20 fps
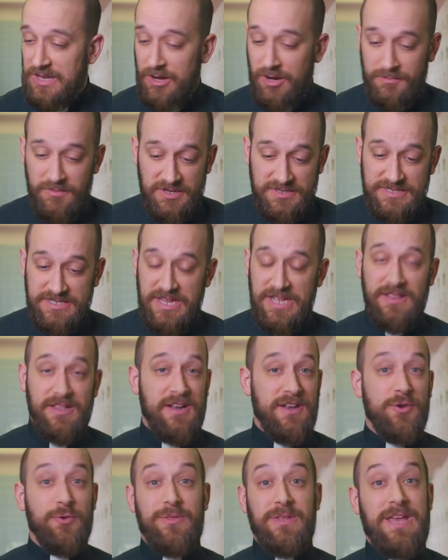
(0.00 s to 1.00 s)
Now, I'm not saying
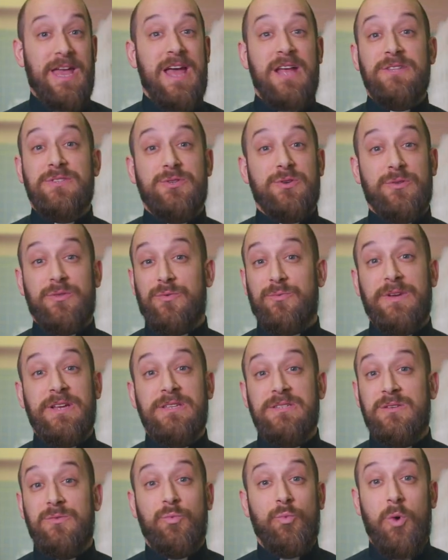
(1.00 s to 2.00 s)
that I know the answer or the
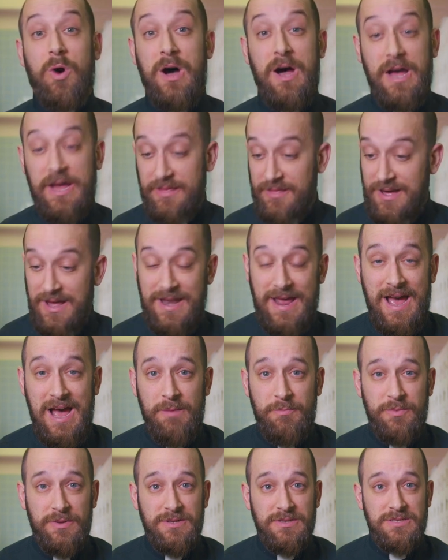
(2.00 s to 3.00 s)
reason why that
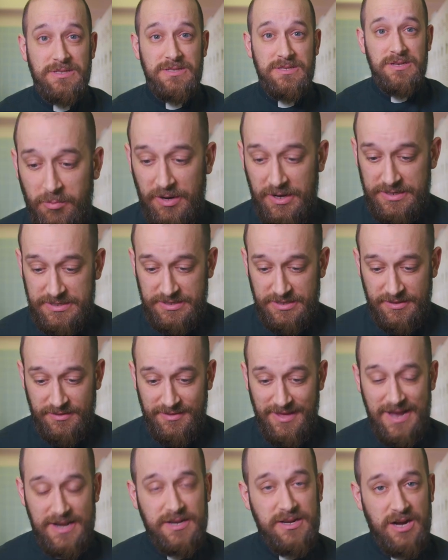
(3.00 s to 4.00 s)
happens, but
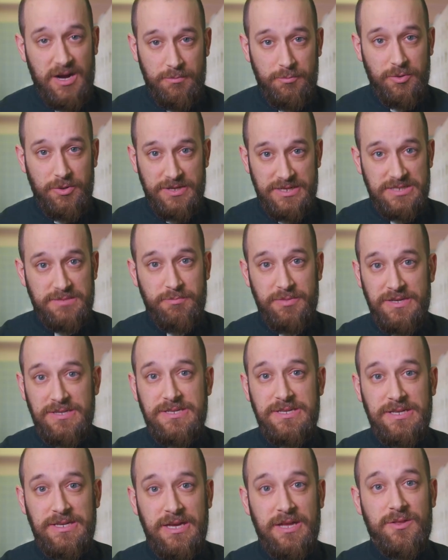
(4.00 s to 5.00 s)
that couple has been
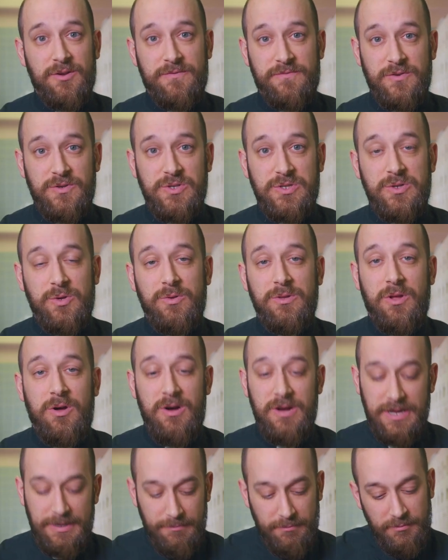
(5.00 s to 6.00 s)
together for so
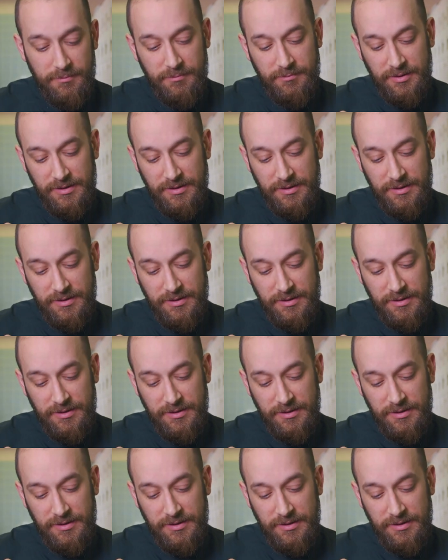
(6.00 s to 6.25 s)
long,